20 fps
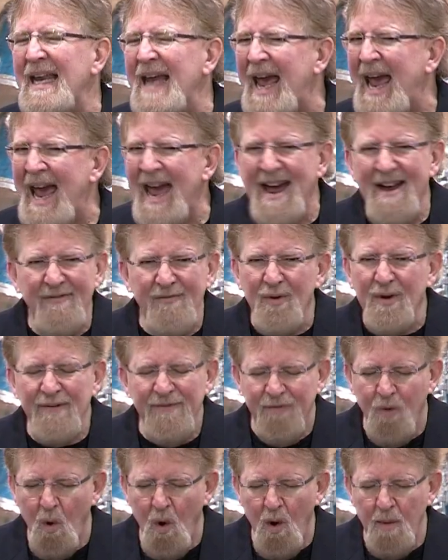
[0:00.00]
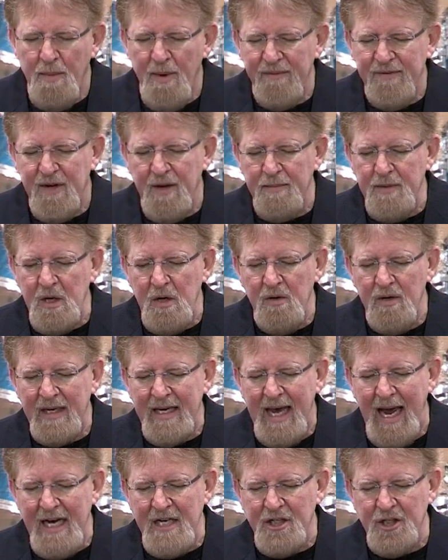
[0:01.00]
every form of
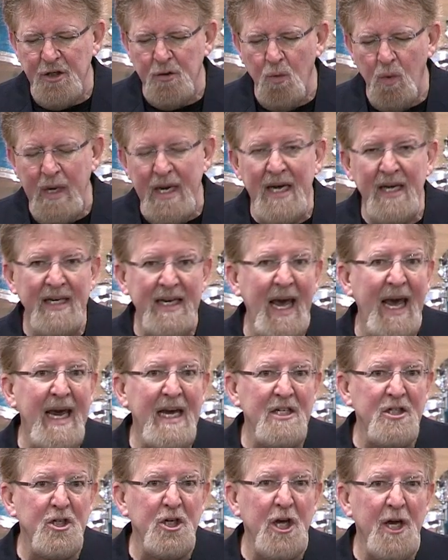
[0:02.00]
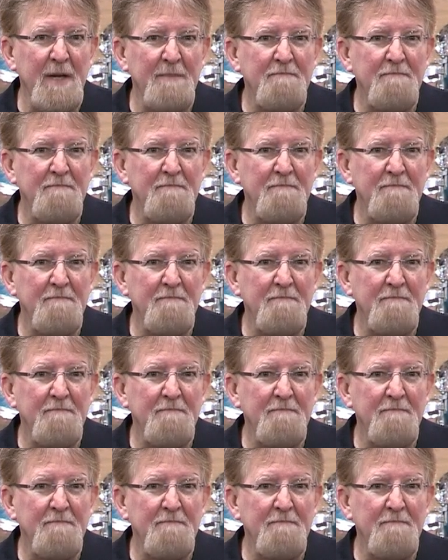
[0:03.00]
communication we engage in,